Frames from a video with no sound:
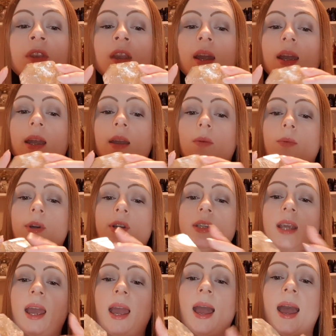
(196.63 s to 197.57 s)
it would
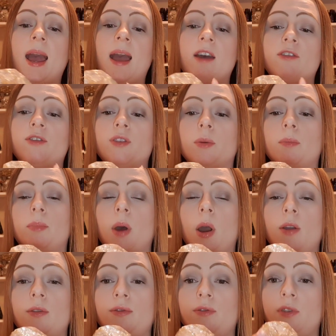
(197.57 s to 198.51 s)
have
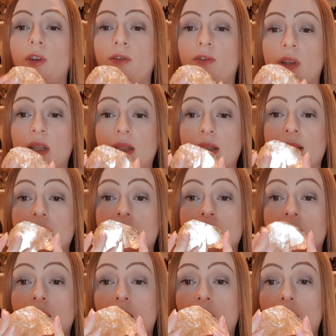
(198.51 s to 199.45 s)
both of
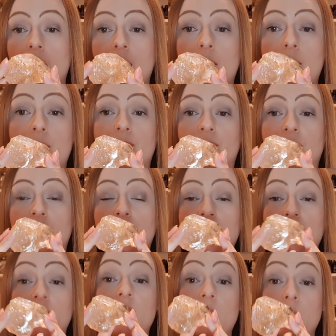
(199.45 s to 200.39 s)
its
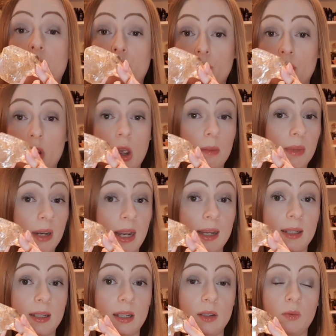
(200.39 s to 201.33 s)
be a double
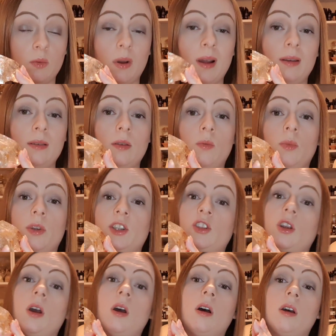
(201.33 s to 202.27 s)
terminated one,
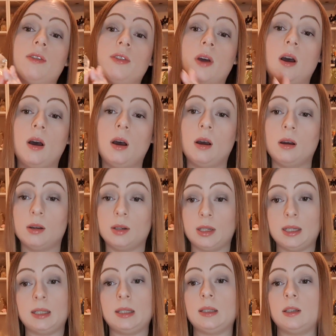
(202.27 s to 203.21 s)
which are the
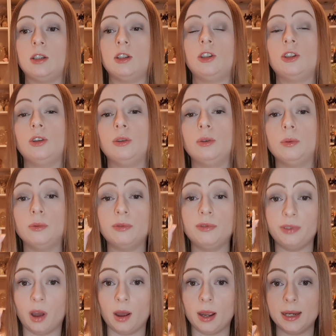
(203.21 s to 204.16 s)
hardest to
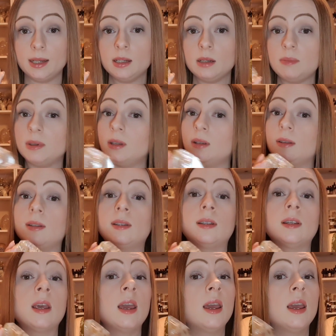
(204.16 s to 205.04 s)
find because